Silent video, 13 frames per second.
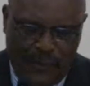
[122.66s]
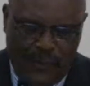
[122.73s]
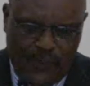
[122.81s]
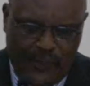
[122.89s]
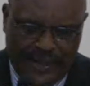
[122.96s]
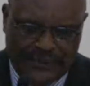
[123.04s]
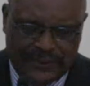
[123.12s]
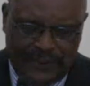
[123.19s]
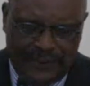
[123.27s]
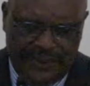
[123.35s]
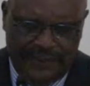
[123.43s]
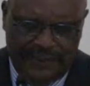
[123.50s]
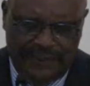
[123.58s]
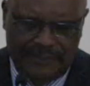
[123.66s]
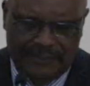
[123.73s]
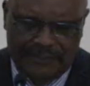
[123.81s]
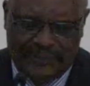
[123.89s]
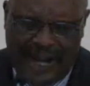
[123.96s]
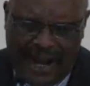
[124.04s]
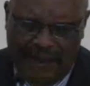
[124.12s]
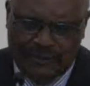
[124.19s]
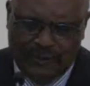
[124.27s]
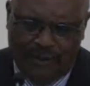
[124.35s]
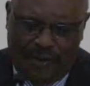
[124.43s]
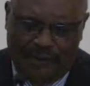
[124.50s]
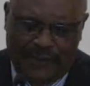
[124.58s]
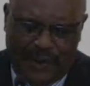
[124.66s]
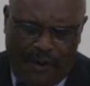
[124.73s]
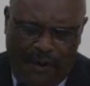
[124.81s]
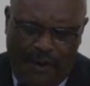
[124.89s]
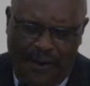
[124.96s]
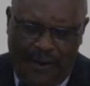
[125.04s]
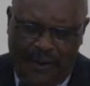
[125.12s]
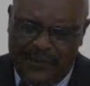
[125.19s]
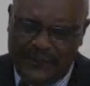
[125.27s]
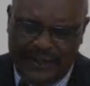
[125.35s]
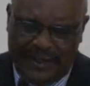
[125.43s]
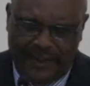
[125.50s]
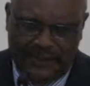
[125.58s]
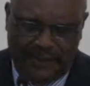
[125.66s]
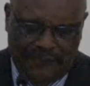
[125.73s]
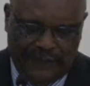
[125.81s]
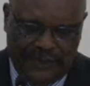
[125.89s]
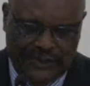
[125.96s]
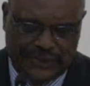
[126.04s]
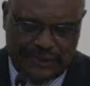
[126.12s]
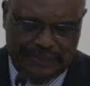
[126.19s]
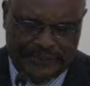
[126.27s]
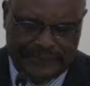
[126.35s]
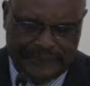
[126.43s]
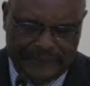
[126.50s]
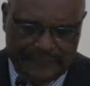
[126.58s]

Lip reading: went on out over all the land of Egypt.